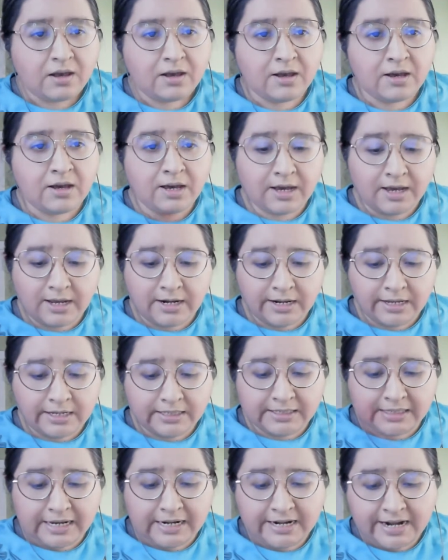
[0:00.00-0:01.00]
On
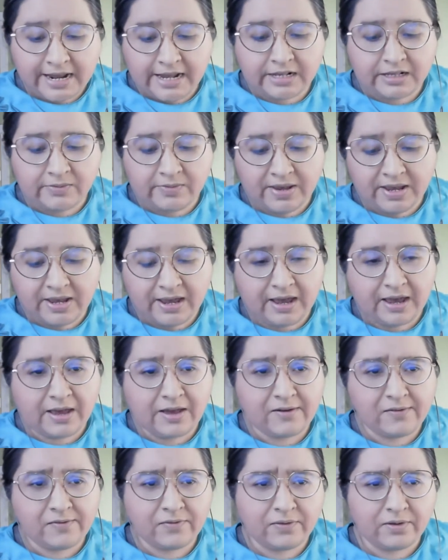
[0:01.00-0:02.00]
Sundays, we
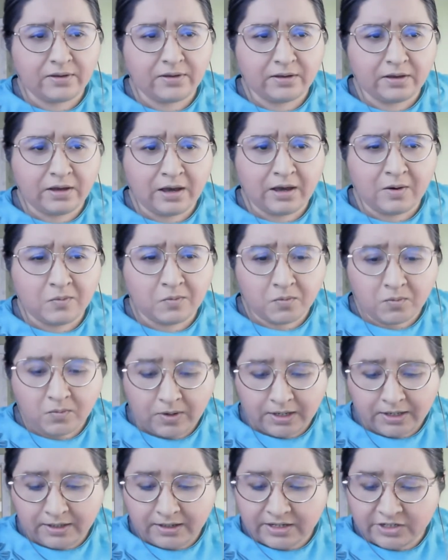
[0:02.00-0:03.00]
have
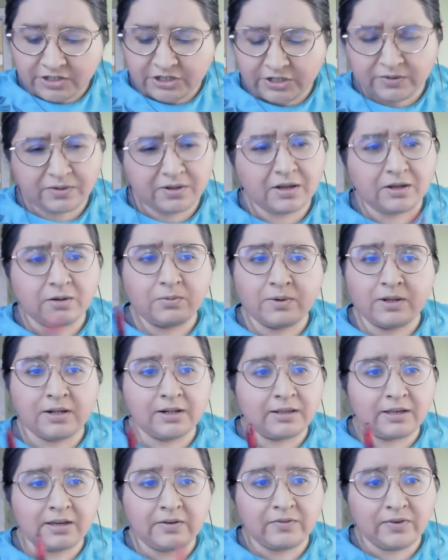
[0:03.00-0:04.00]
a show called One
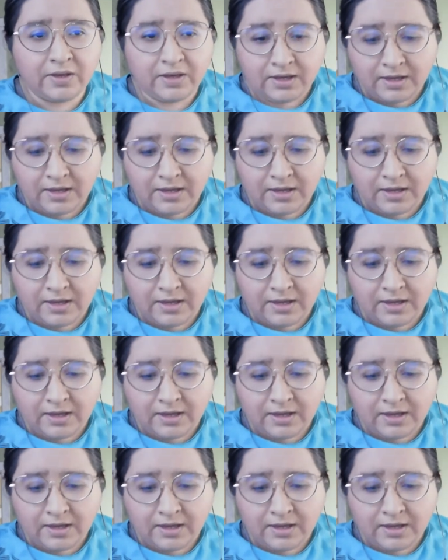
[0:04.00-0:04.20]
Love,